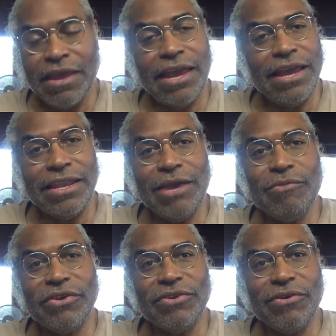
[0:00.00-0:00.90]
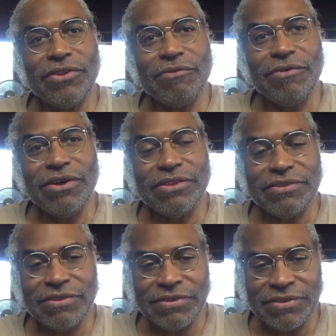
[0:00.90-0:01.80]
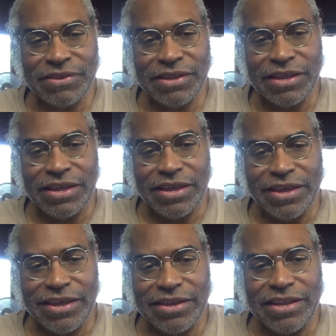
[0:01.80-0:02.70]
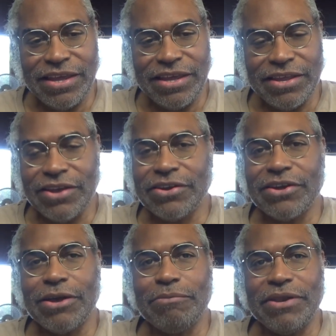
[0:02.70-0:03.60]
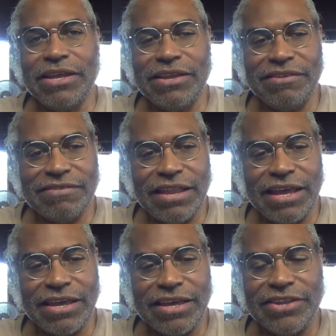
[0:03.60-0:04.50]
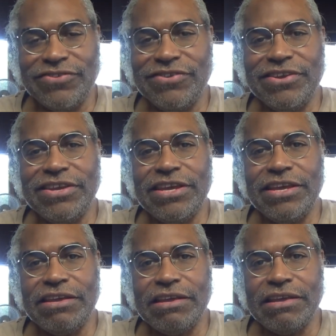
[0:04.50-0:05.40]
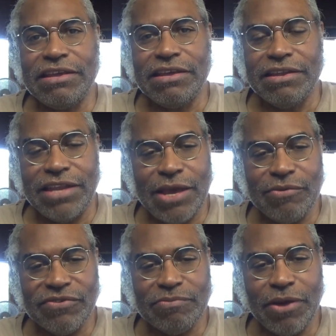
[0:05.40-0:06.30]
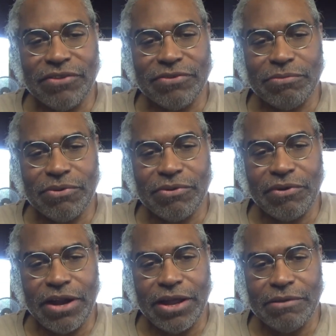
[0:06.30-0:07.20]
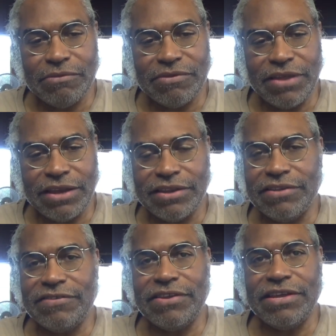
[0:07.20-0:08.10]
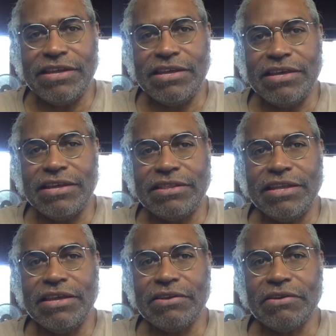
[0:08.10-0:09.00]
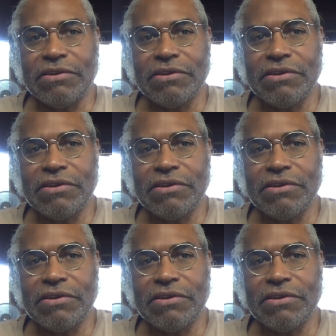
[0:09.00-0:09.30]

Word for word: And they weren't the only one. Indeed, other companies like uh, GE they would sponsor programs like the GE Theater